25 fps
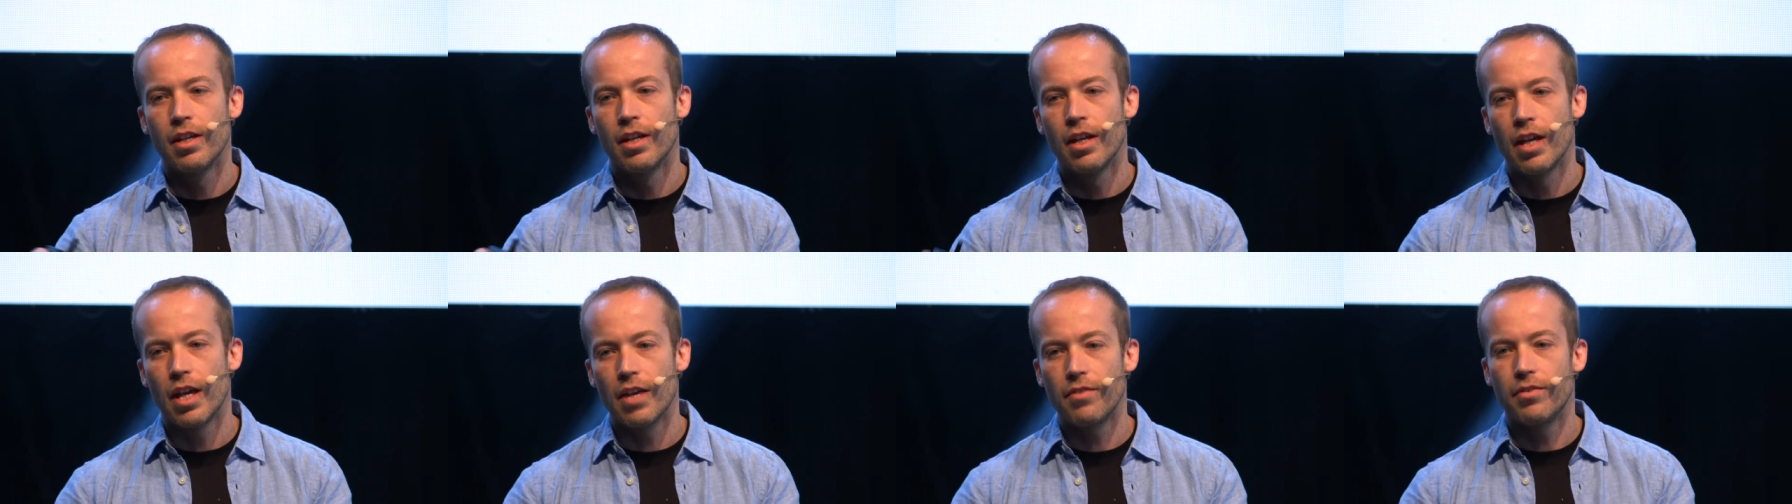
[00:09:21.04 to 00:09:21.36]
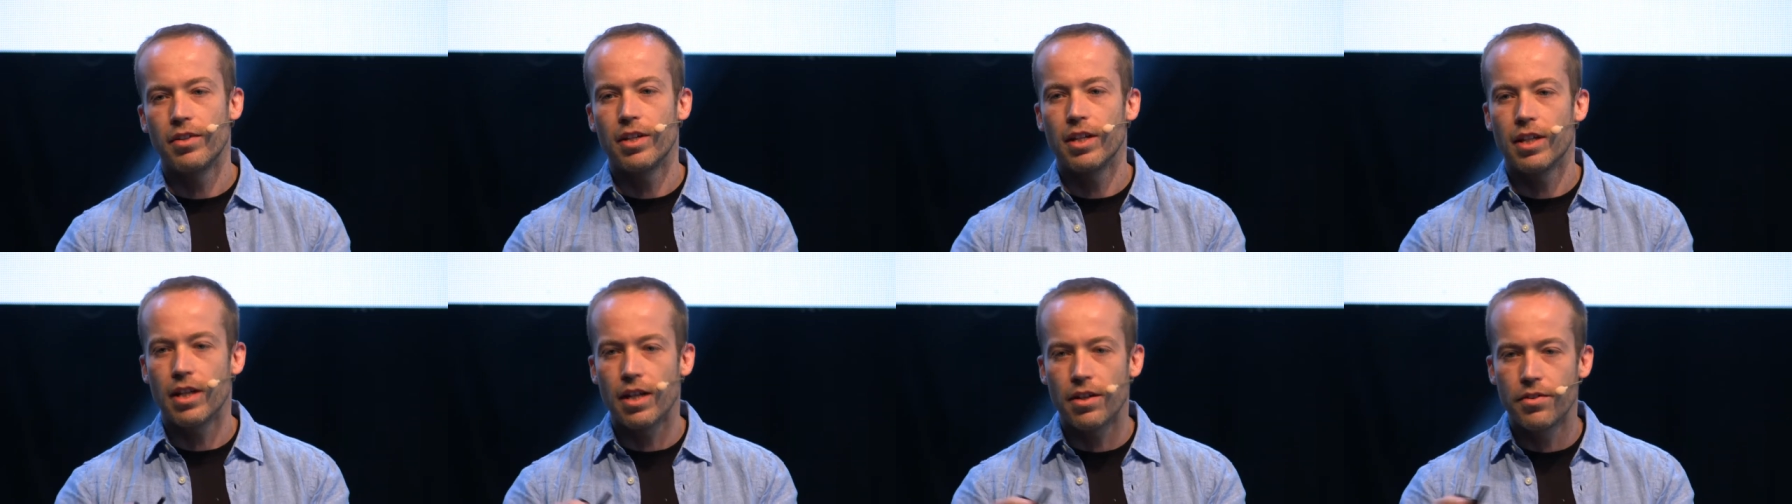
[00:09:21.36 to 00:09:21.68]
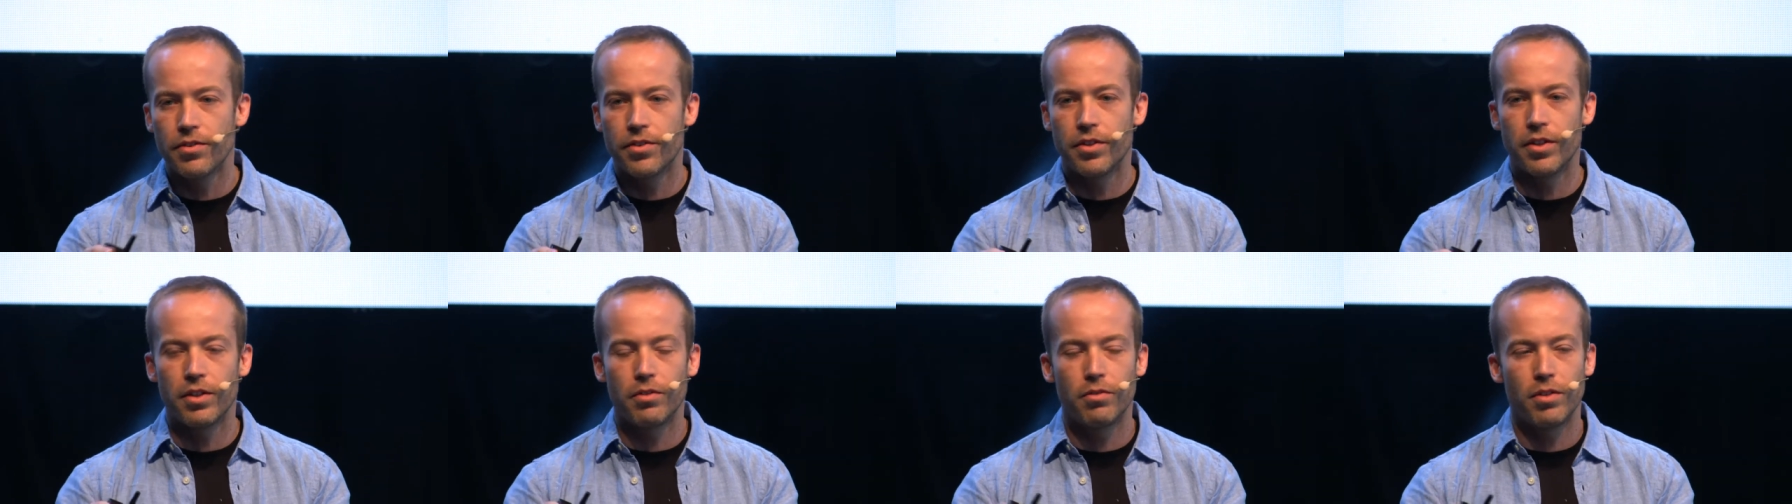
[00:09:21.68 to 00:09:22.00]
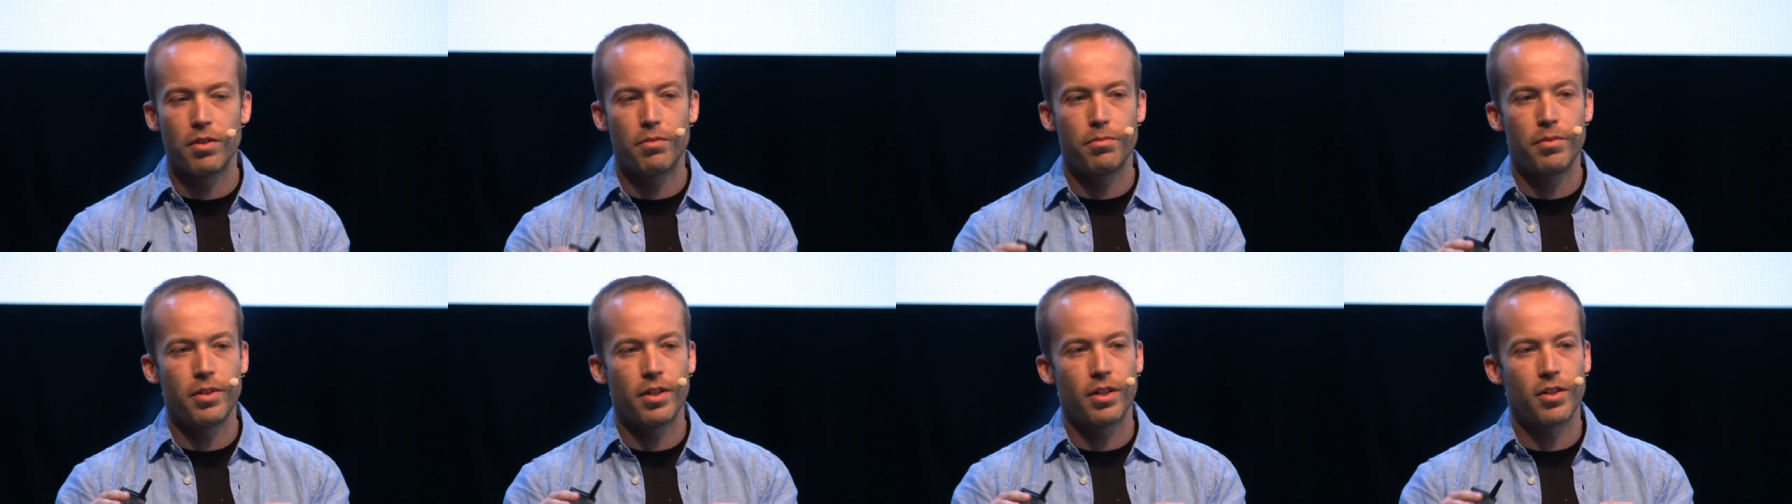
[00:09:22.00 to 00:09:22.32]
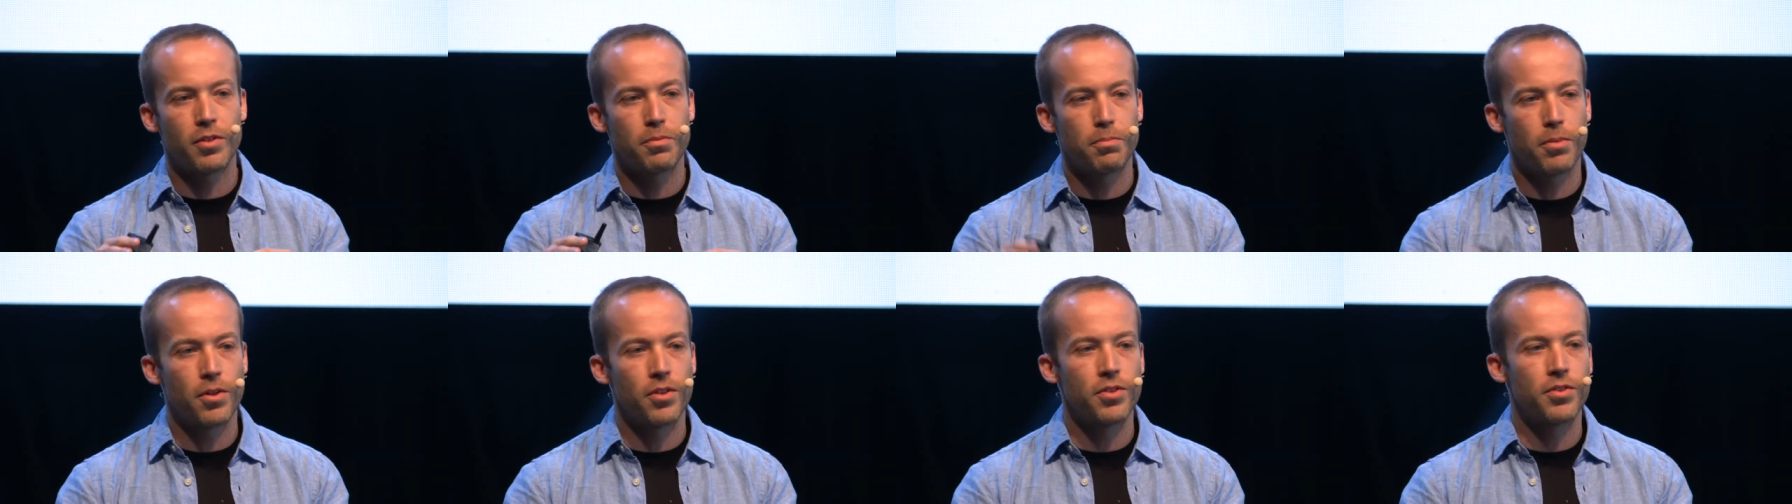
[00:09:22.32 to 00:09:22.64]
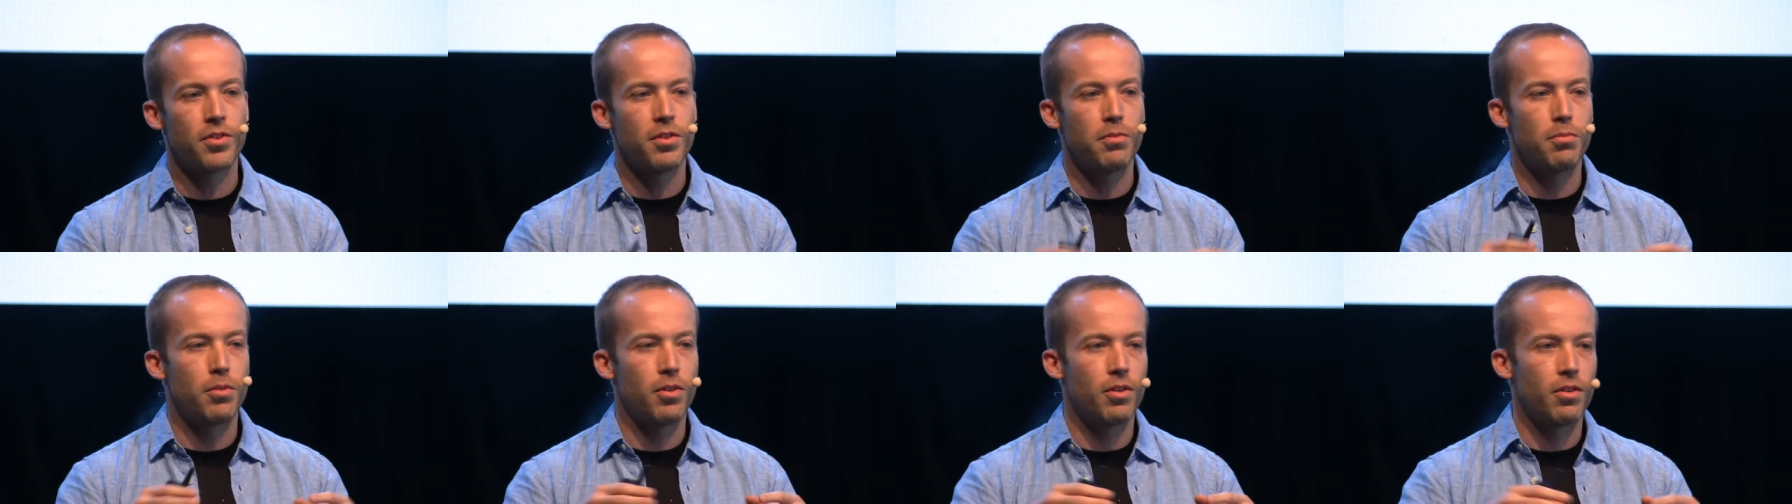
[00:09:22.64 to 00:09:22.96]
every country will be
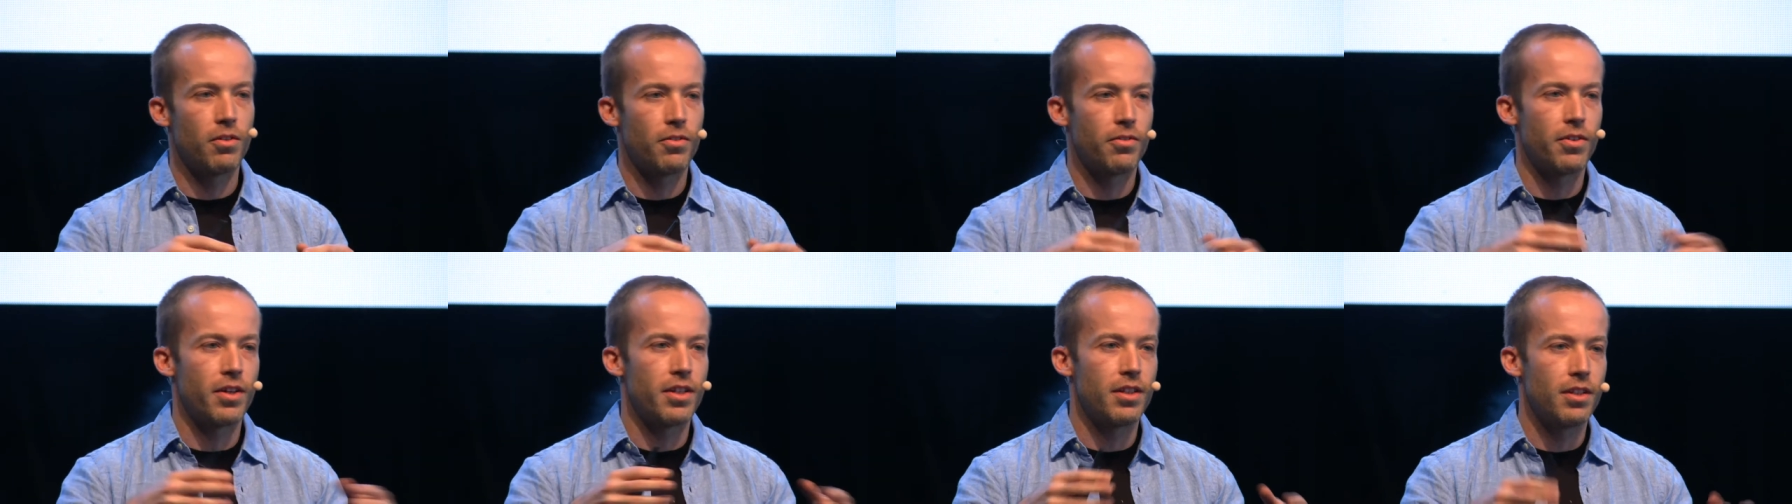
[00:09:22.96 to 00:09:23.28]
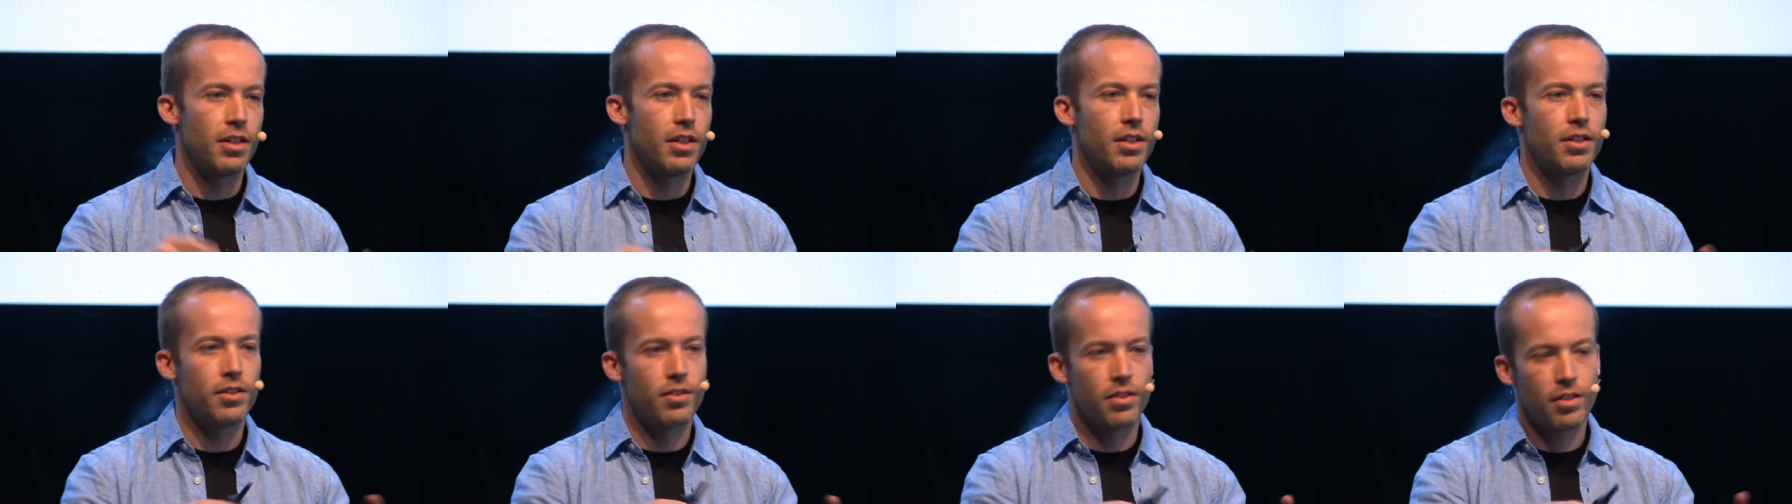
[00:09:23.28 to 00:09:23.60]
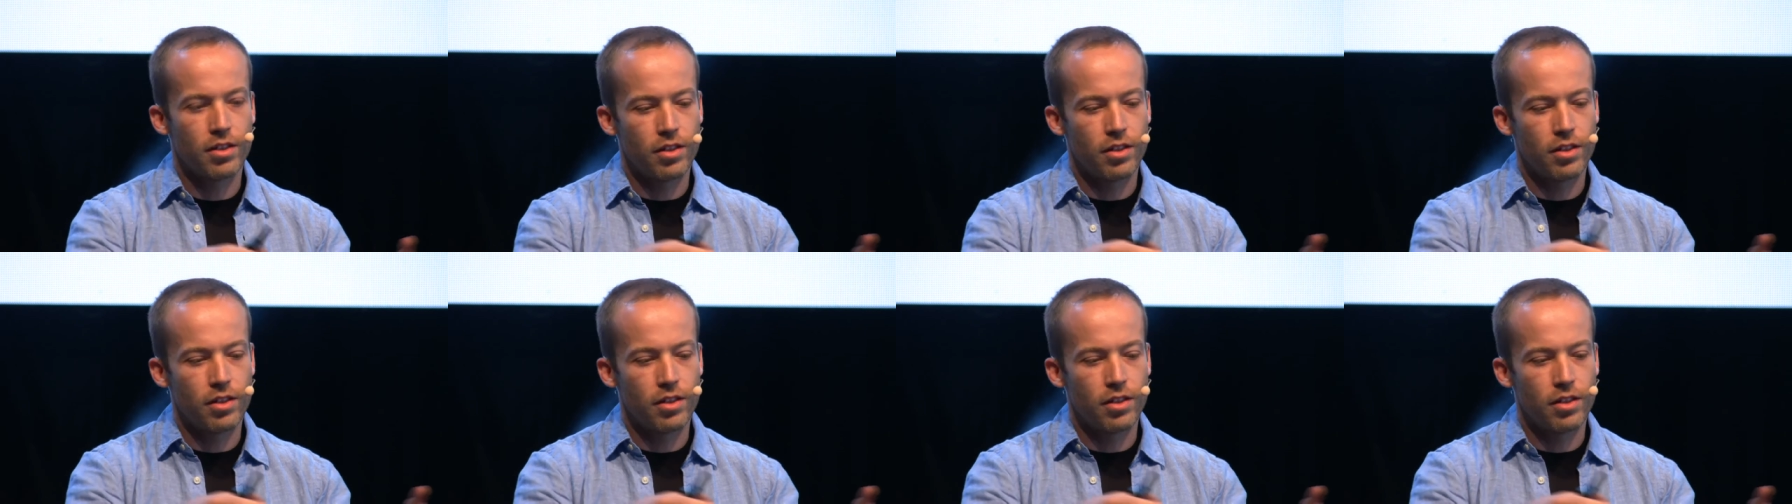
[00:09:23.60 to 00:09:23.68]
responsible of handling